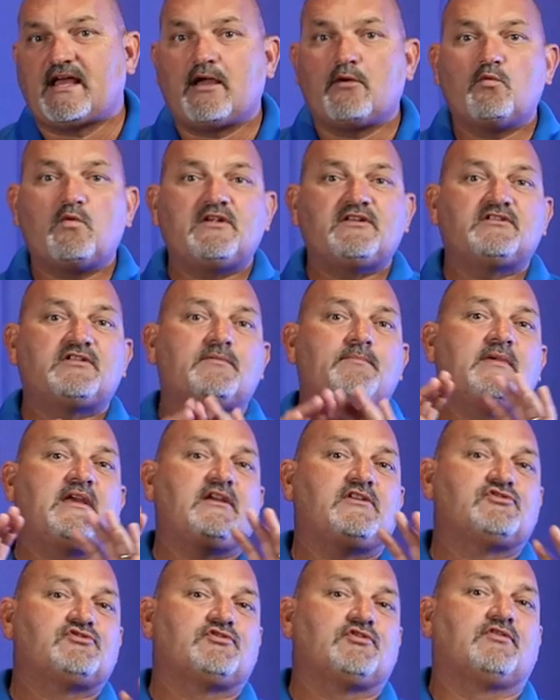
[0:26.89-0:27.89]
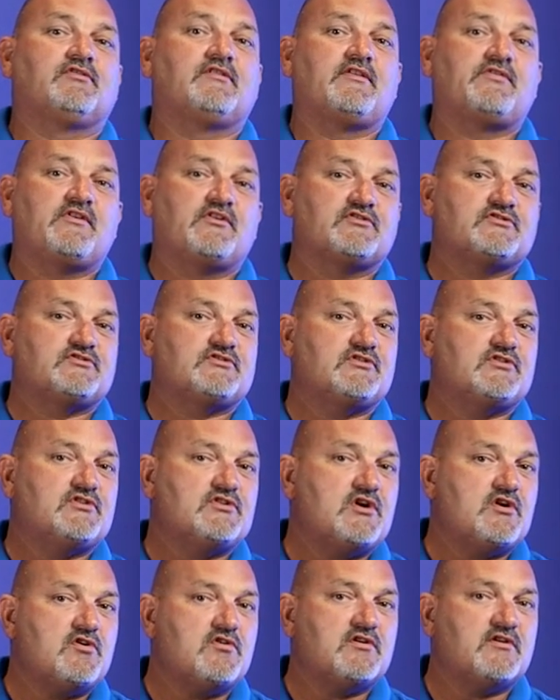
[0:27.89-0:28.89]
I want to make sure that there's
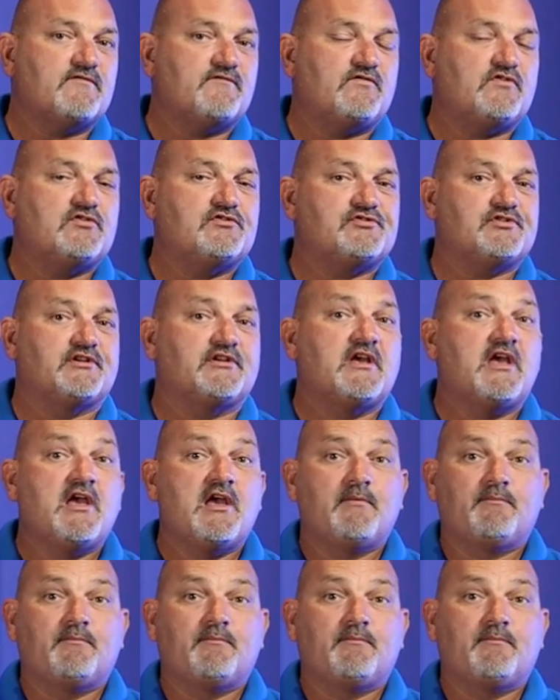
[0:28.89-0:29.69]
no confusion